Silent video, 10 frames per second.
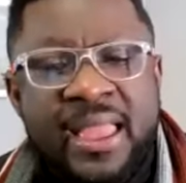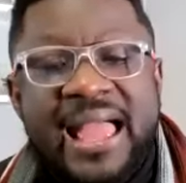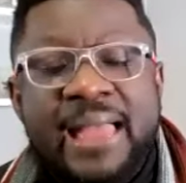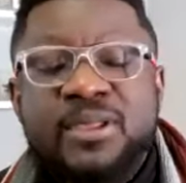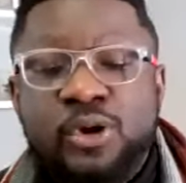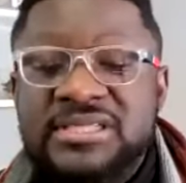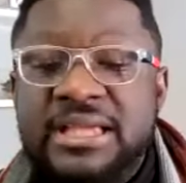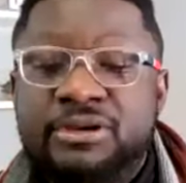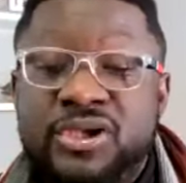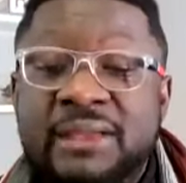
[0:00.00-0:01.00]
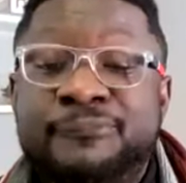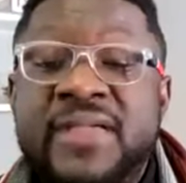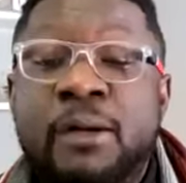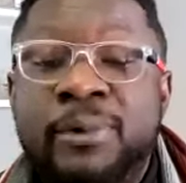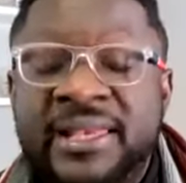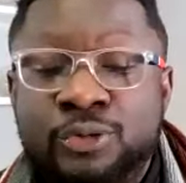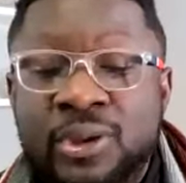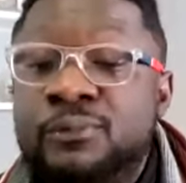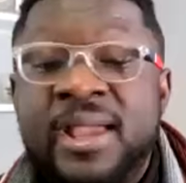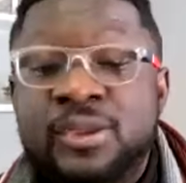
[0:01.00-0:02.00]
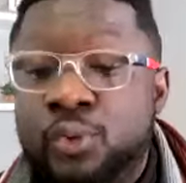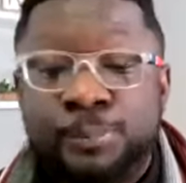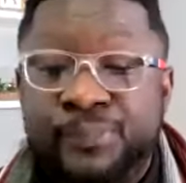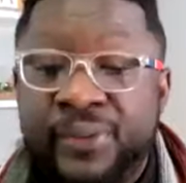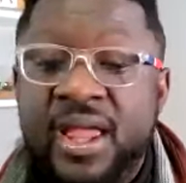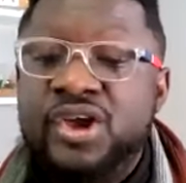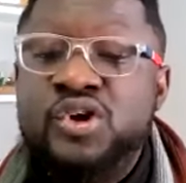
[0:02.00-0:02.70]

And because there is already fear within you, even when you go to pray,